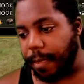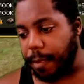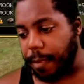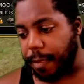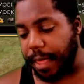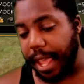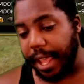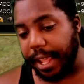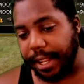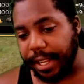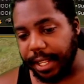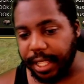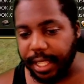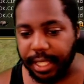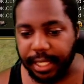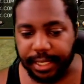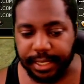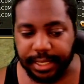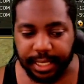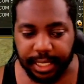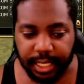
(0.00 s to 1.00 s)

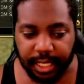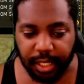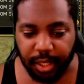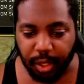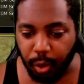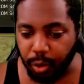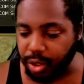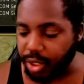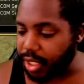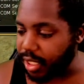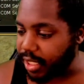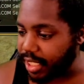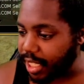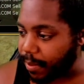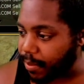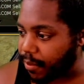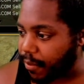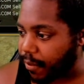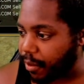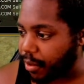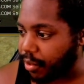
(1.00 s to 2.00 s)
those are the
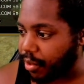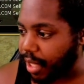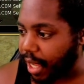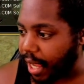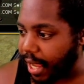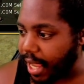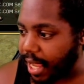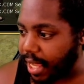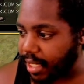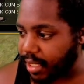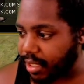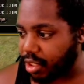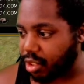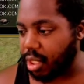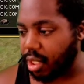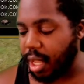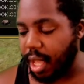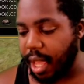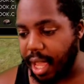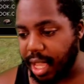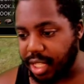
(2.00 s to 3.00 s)
tips for you guys
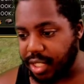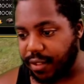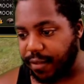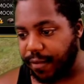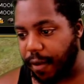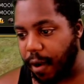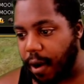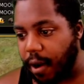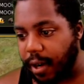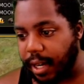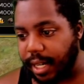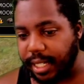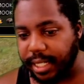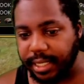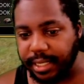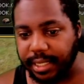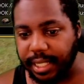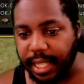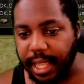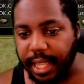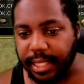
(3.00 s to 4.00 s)
as far
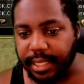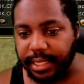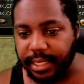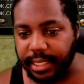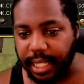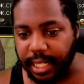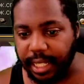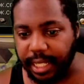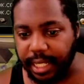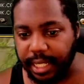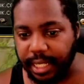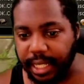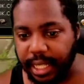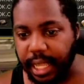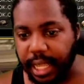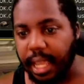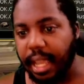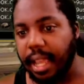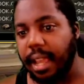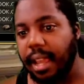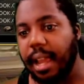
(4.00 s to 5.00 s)
as selling.
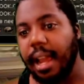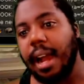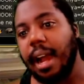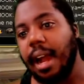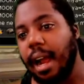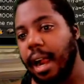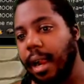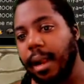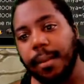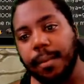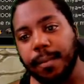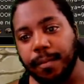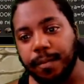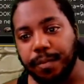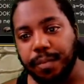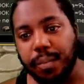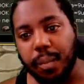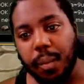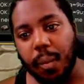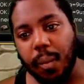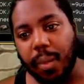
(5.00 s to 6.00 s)

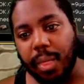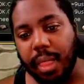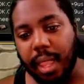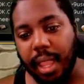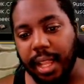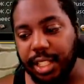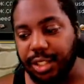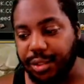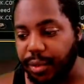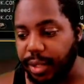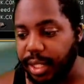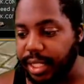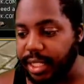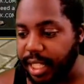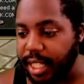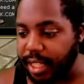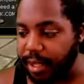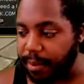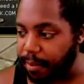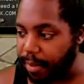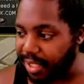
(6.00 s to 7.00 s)
It's really
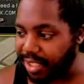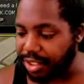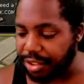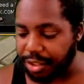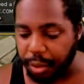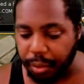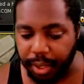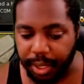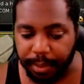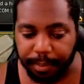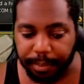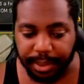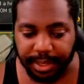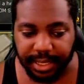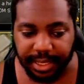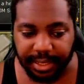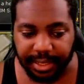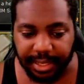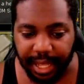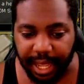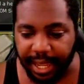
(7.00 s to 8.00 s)
nothing much to it
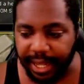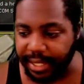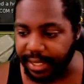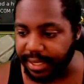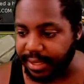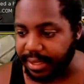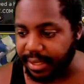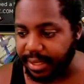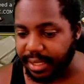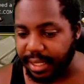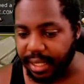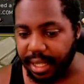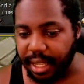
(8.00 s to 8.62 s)
besides,